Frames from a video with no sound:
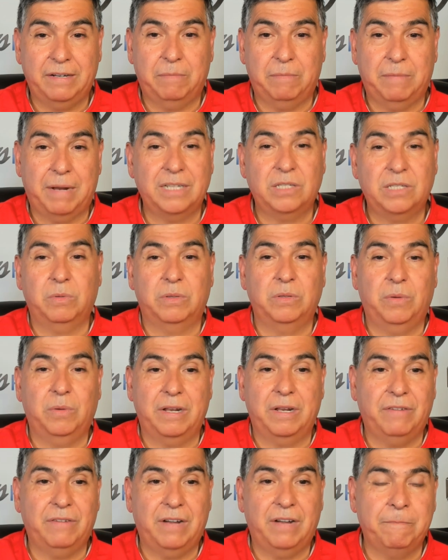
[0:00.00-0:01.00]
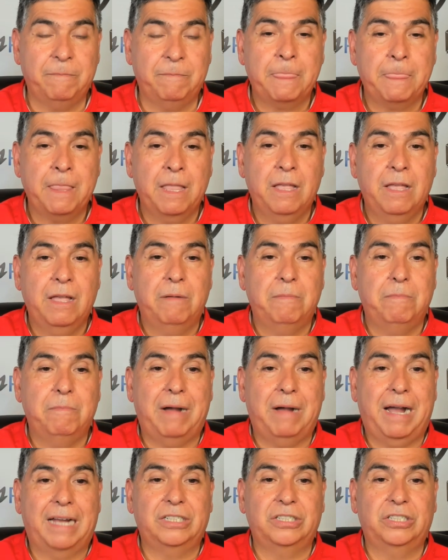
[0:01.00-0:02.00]
to minus 125.
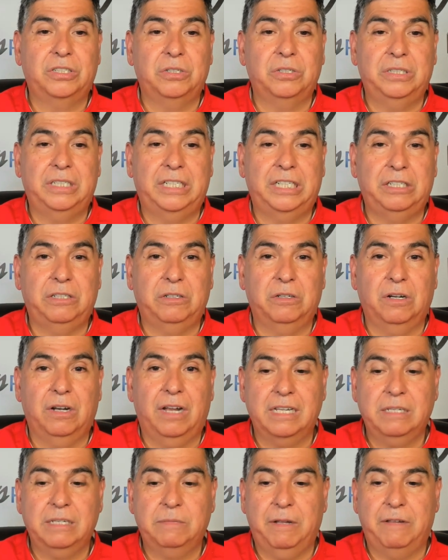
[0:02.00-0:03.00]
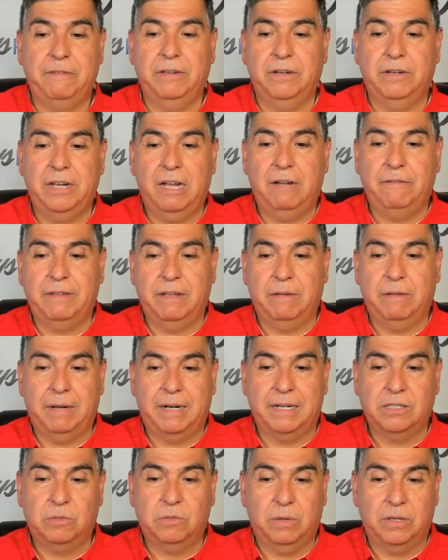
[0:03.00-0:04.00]
Minus 13-unit loss. Play Philadelphia
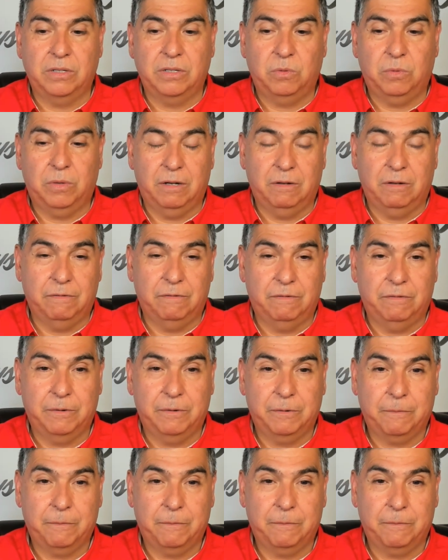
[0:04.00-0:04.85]
minus 112.